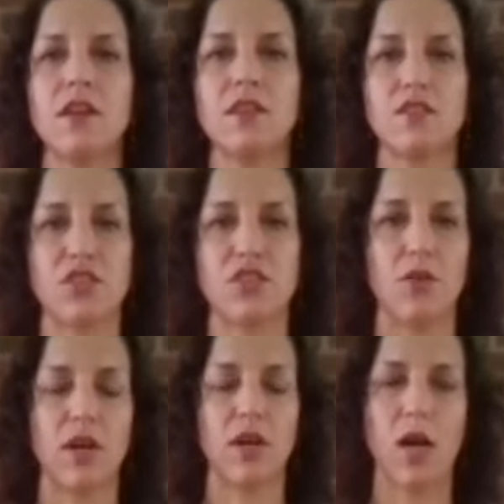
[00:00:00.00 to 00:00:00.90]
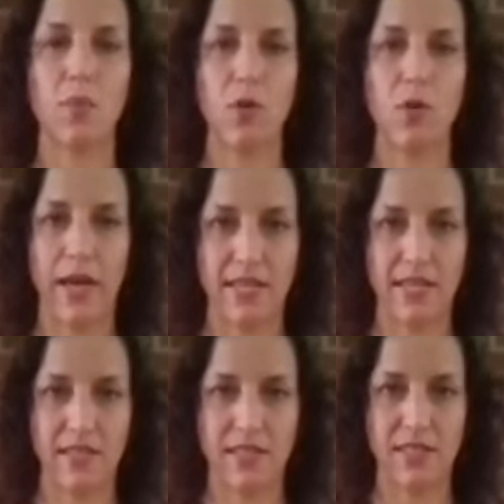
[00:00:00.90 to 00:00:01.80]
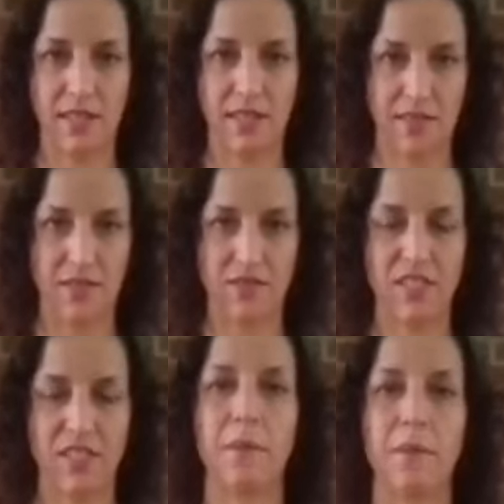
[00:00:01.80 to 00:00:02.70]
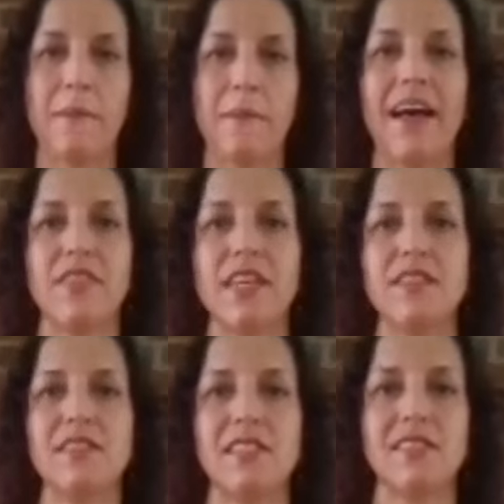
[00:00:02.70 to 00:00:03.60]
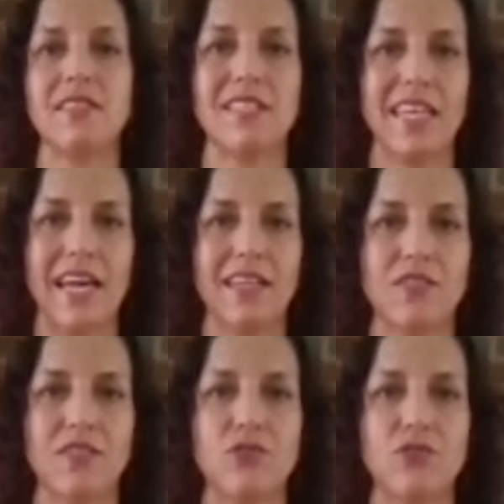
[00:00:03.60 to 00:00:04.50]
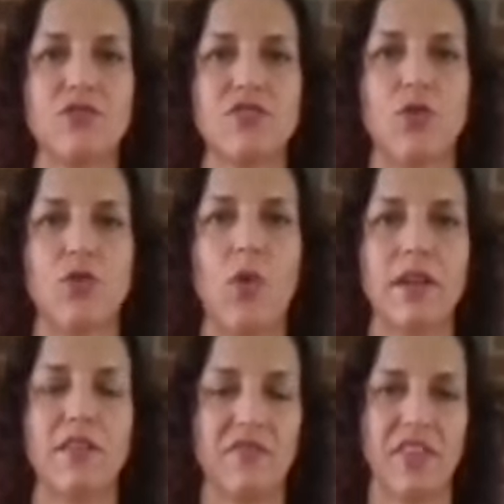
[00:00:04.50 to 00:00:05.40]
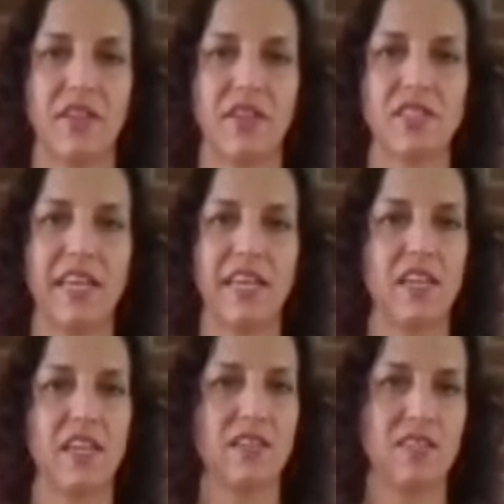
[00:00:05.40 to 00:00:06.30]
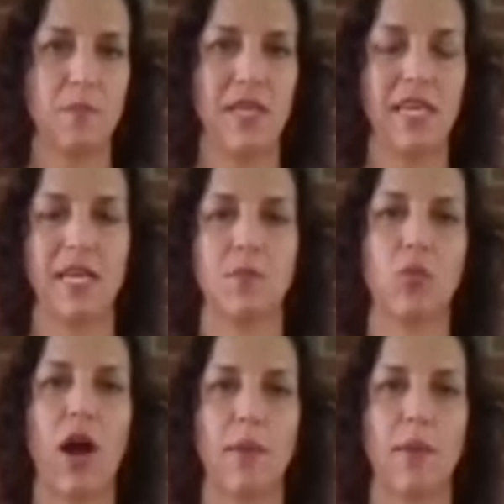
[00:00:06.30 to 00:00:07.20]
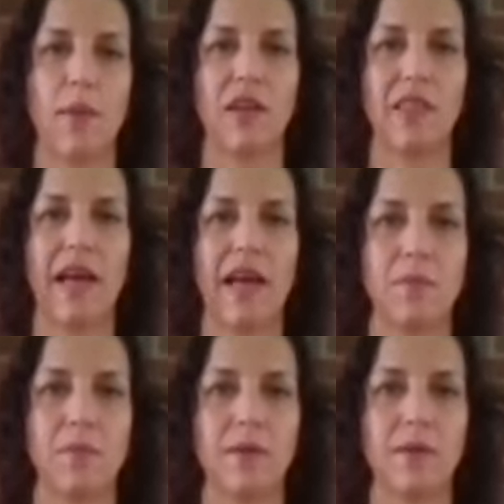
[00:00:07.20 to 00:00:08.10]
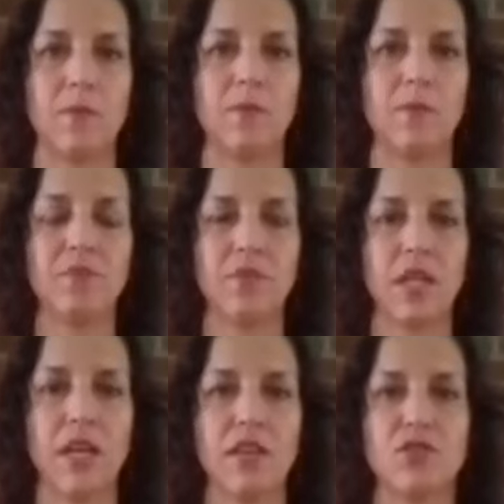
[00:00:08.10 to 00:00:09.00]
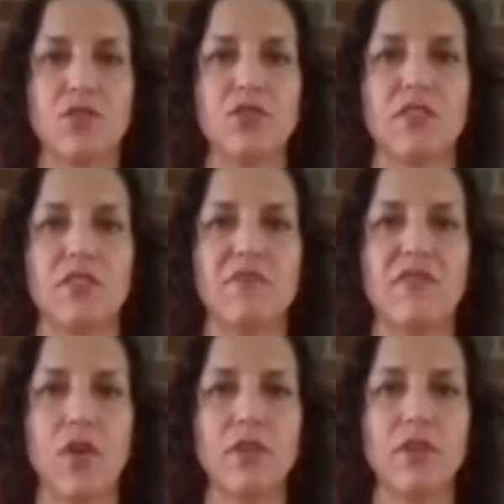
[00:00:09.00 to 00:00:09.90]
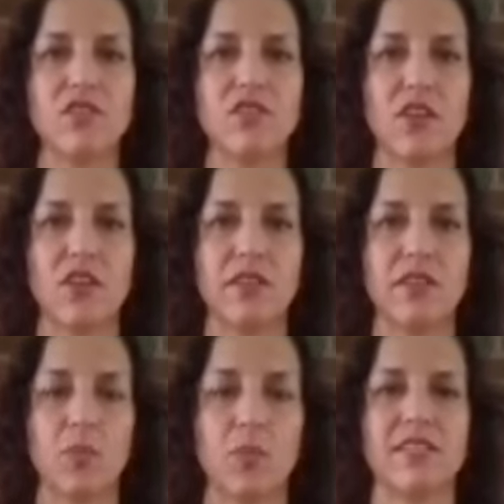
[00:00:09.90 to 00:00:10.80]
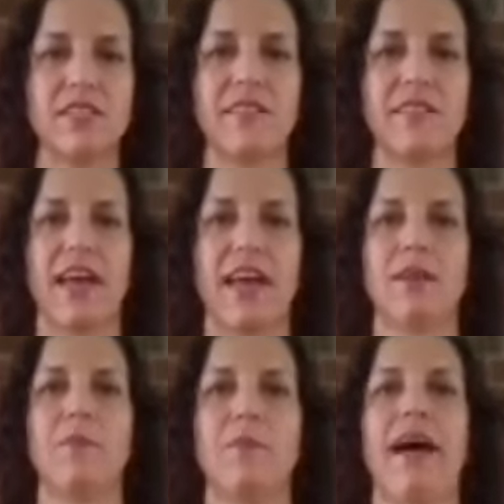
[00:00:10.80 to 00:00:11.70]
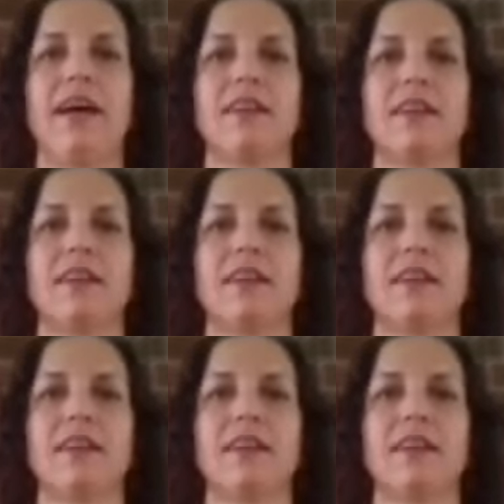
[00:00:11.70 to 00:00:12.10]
So a couple ways to combat this is to get used to what it feels like to be in proper alignment. So you can focus on pressing the head back.